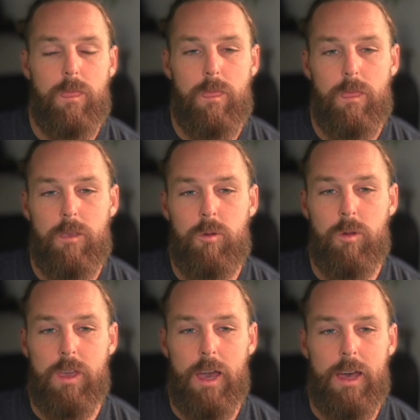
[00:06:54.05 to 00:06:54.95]
You
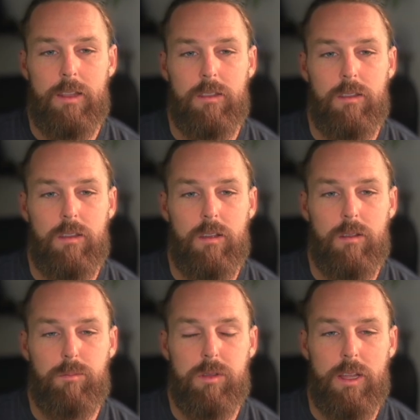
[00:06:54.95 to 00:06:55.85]
get
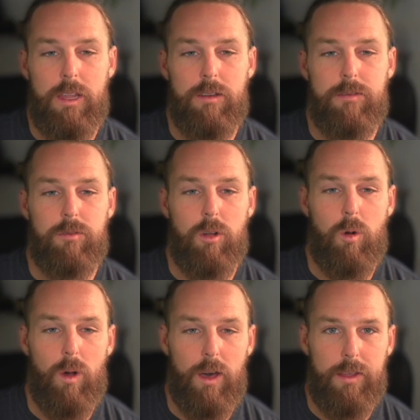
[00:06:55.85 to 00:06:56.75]
plenty of
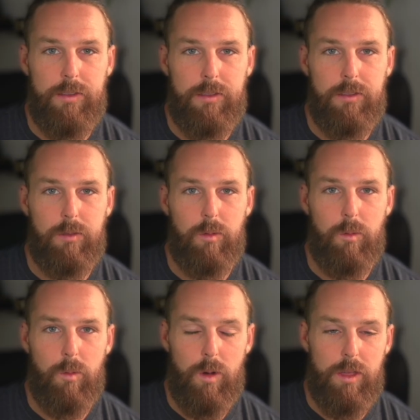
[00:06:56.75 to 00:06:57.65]
requests
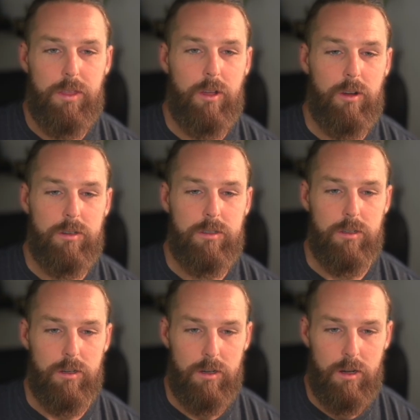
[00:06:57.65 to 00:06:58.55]
with
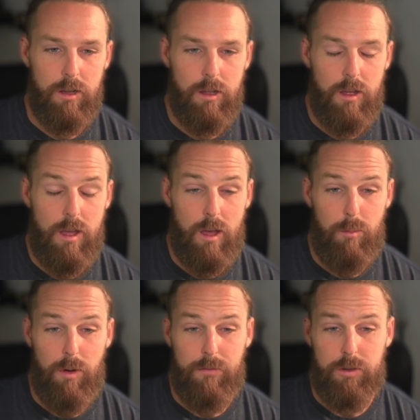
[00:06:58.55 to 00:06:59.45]
Cursor,
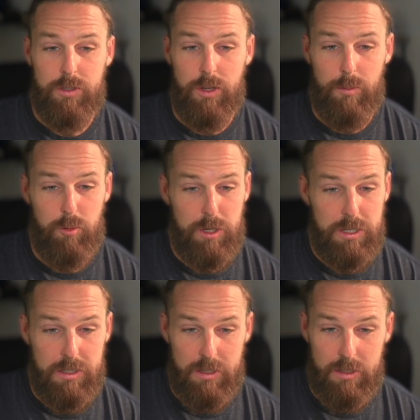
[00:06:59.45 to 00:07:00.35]
but for some
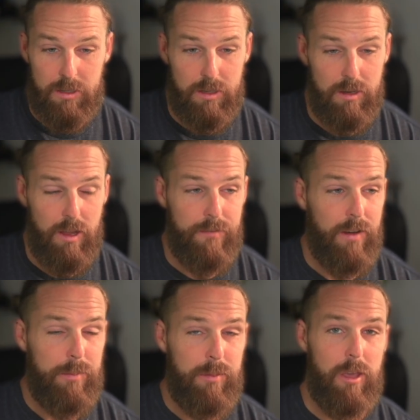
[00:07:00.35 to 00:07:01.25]
reason, if
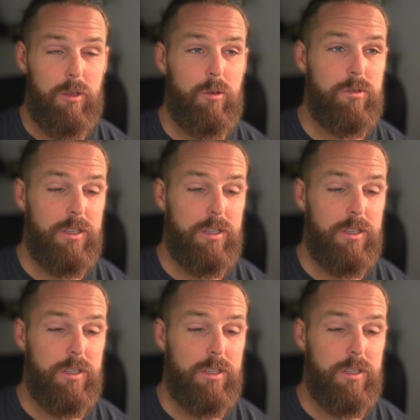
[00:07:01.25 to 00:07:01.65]
I'm not using